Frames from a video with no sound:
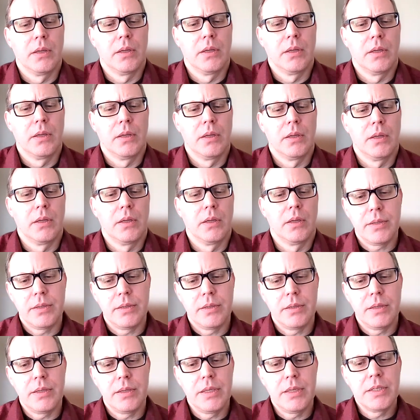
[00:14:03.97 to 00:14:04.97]

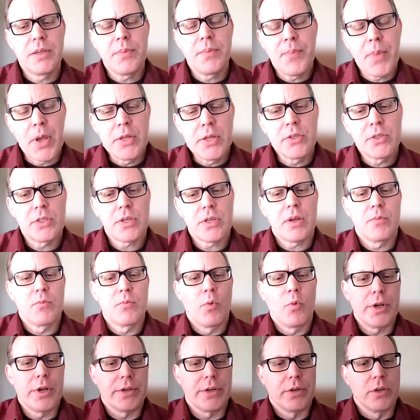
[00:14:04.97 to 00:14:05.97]
It depends on
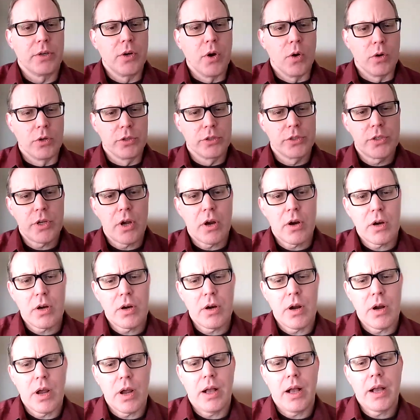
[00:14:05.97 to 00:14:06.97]
what your goals
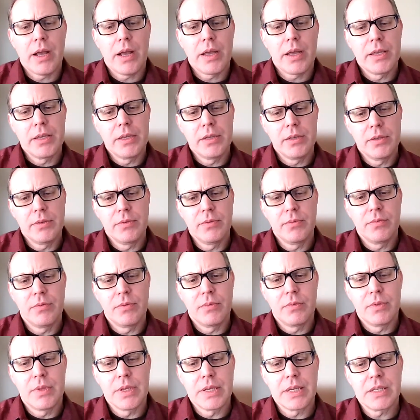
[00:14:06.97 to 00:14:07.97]
are. I
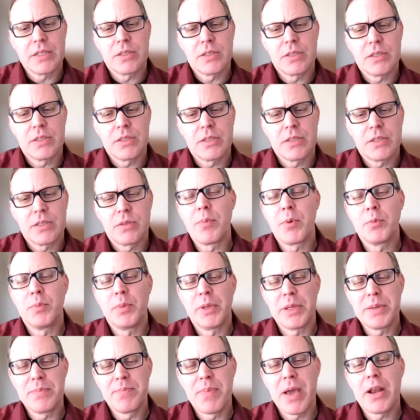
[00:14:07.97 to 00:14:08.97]
think it's
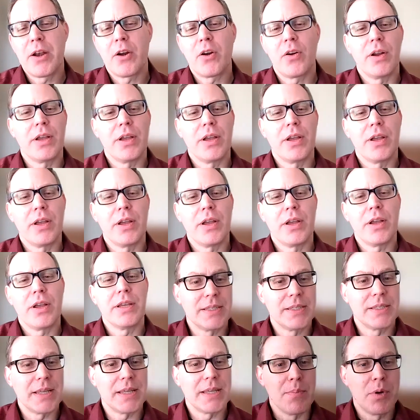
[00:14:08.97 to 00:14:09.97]
probably better as an
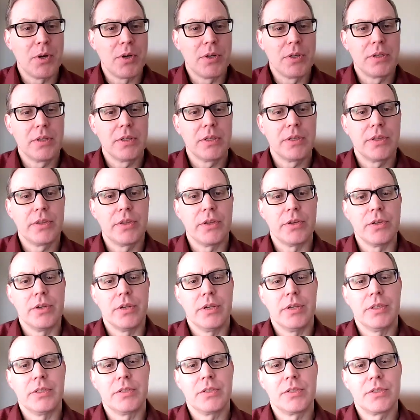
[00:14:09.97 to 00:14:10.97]
example.
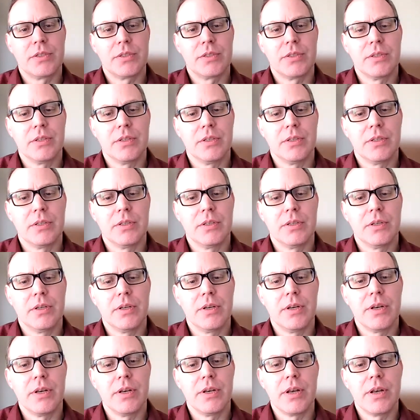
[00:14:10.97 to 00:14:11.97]
It's
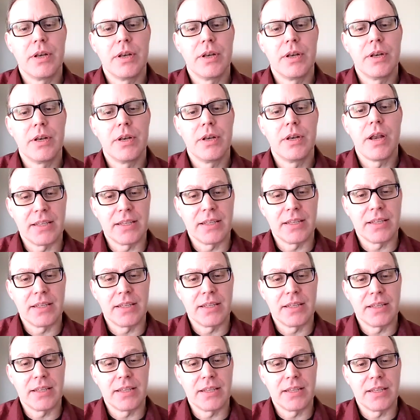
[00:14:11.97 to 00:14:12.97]
not a massive
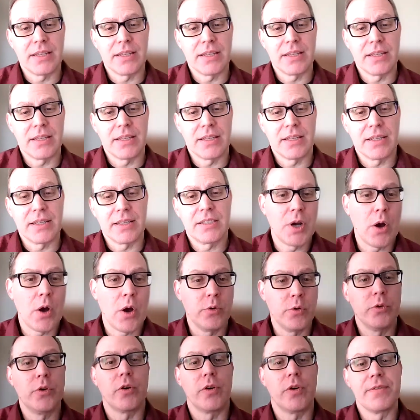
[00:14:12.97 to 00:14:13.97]
amount of
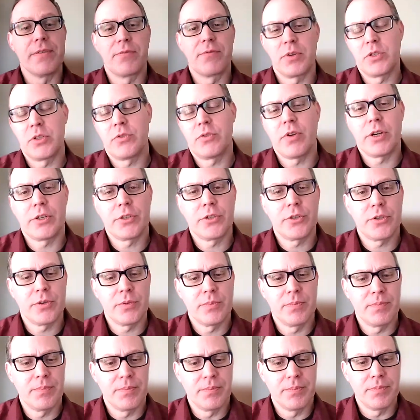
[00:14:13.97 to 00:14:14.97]
code or
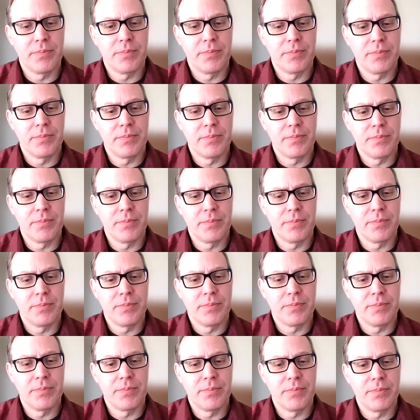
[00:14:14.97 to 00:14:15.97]
infrastructure because it's
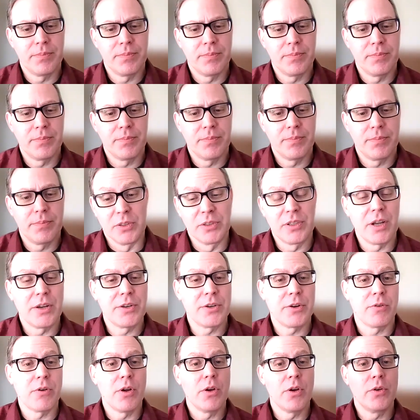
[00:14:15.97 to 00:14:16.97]
fairly easy to build on
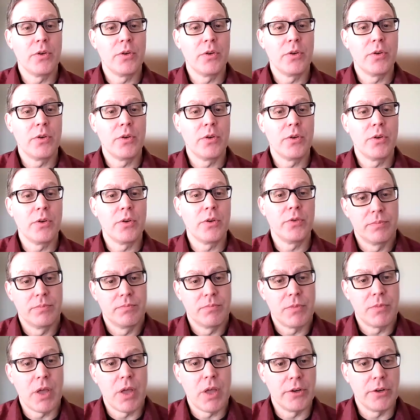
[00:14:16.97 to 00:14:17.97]
your own under
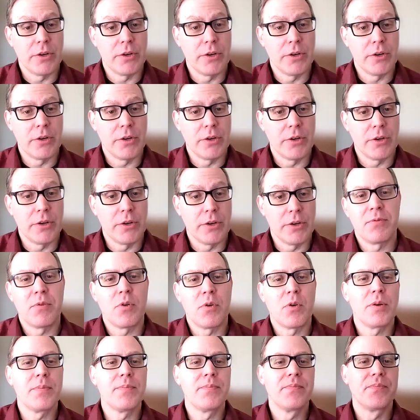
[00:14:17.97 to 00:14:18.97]
the Hydrogen
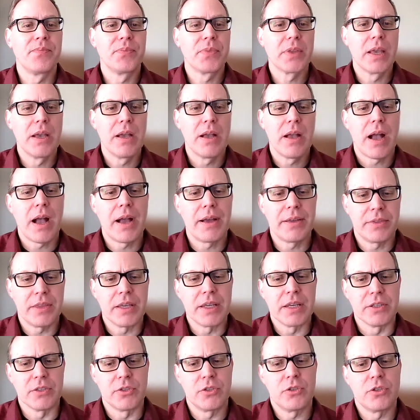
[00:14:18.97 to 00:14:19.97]
platform. I
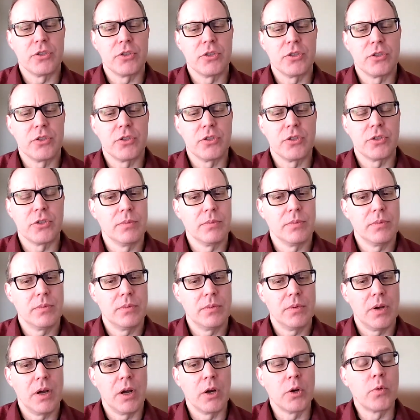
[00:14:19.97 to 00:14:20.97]
think it's just a
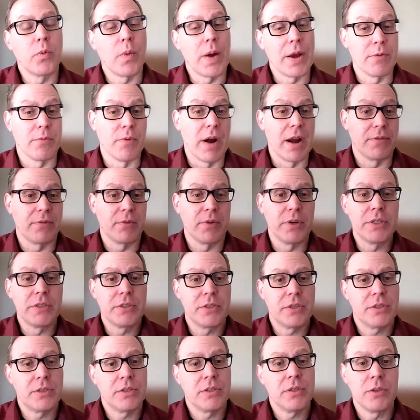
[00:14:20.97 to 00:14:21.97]
great
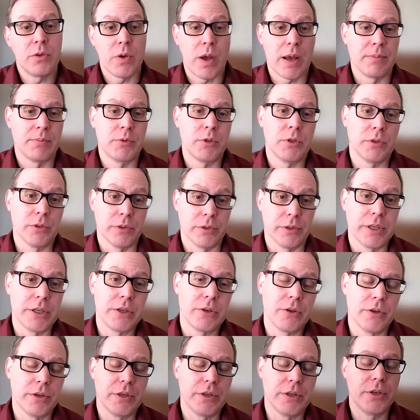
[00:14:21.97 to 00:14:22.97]
reference. You absolutely
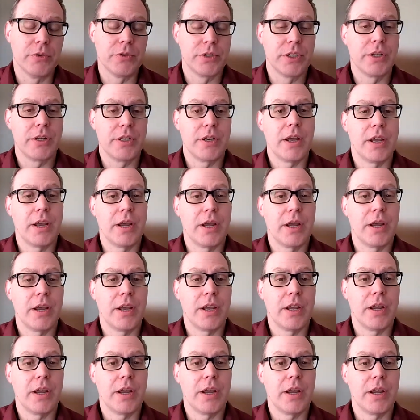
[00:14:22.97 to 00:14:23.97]
could use it as
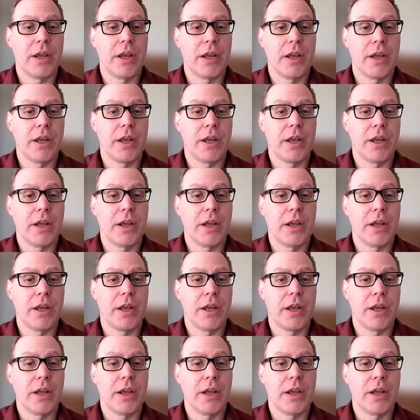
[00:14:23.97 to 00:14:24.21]
your starting